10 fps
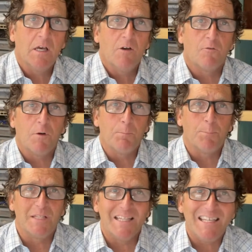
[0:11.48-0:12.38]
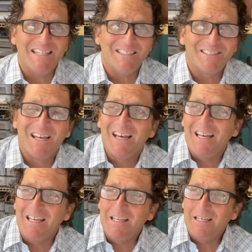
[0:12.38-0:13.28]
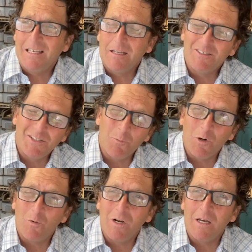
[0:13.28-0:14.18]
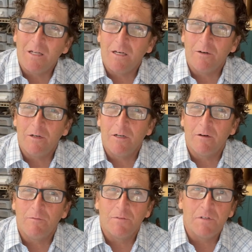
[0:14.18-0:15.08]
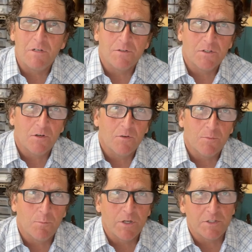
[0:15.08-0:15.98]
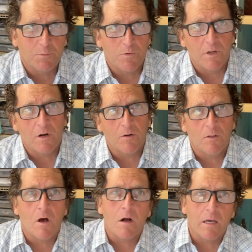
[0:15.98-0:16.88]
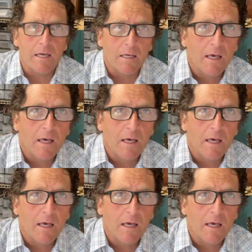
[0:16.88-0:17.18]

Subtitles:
from Belize. Somewhere around 100, 150 years ago, the British were there logging,